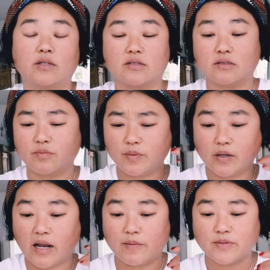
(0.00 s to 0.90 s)
because
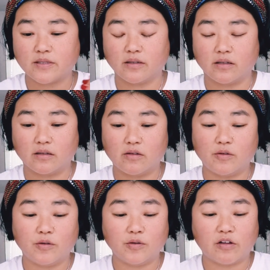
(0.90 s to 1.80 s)
perhaps
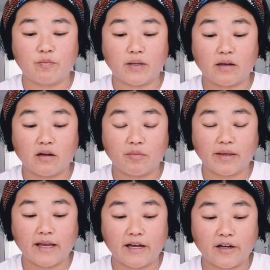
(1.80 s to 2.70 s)
you have been coming
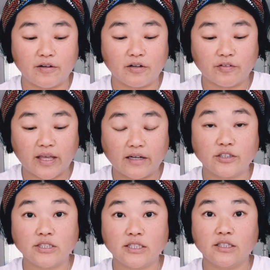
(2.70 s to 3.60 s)
out of an
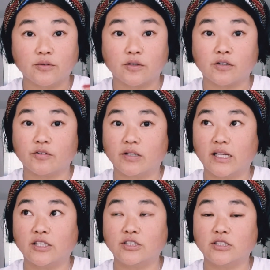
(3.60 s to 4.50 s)
energy or a
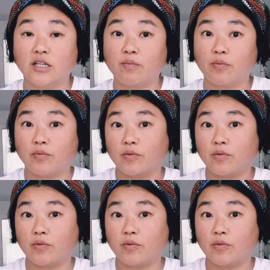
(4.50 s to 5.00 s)
relationship